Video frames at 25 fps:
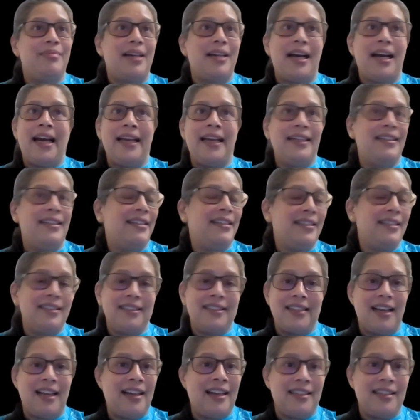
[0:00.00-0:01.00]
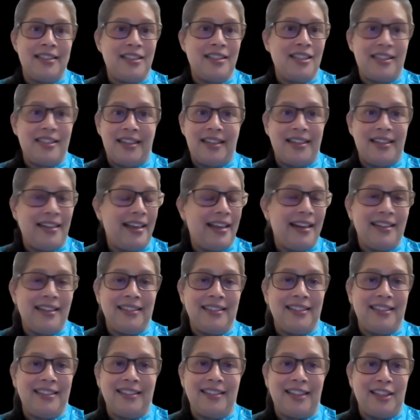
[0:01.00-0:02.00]
I didn't understand
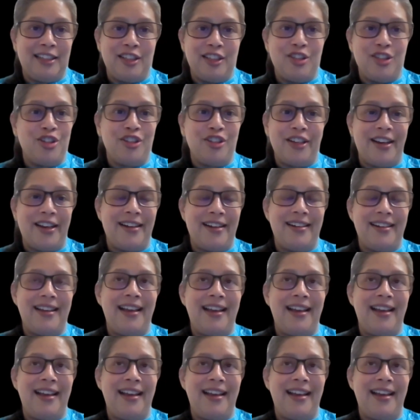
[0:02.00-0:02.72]
anything that he shared.